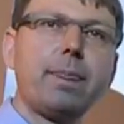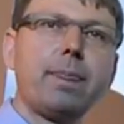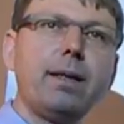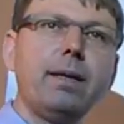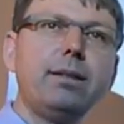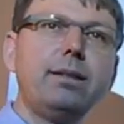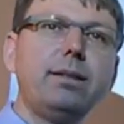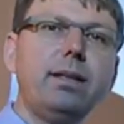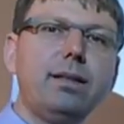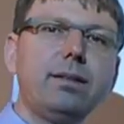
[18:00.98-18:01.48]

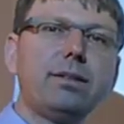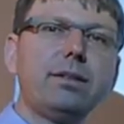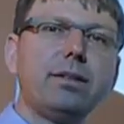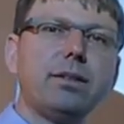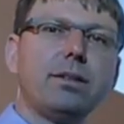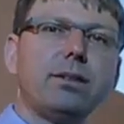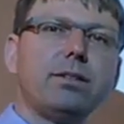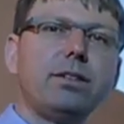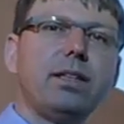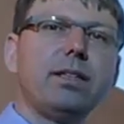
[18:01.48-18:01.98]
It
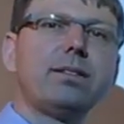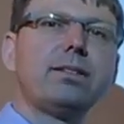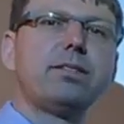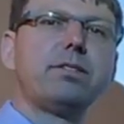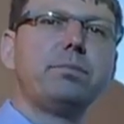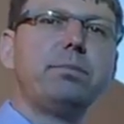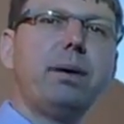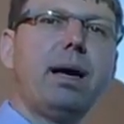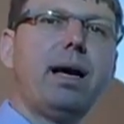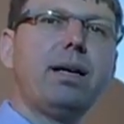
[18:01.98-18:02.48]
doesn't
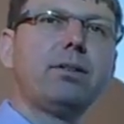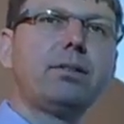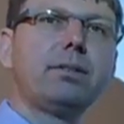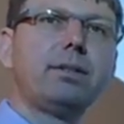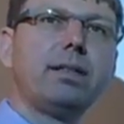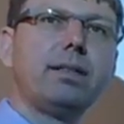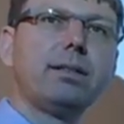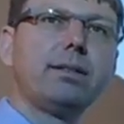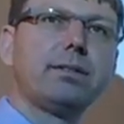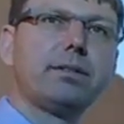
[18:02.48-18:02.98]
just spy
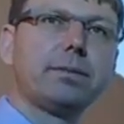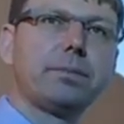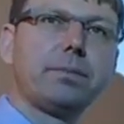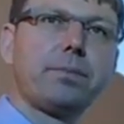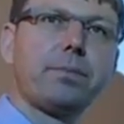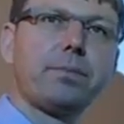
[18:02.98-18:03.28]
on us.